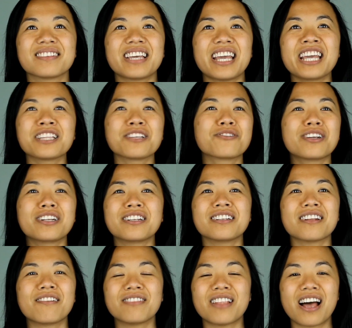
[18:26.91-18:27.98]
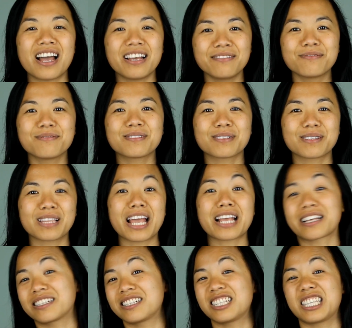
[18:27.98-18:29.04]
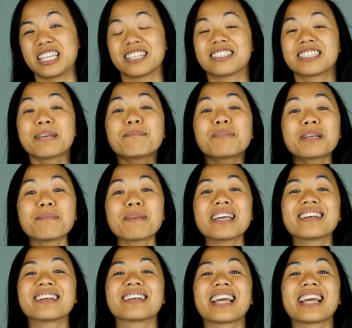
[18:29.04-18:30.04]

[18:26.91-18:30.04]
ignorant of life, just simply mean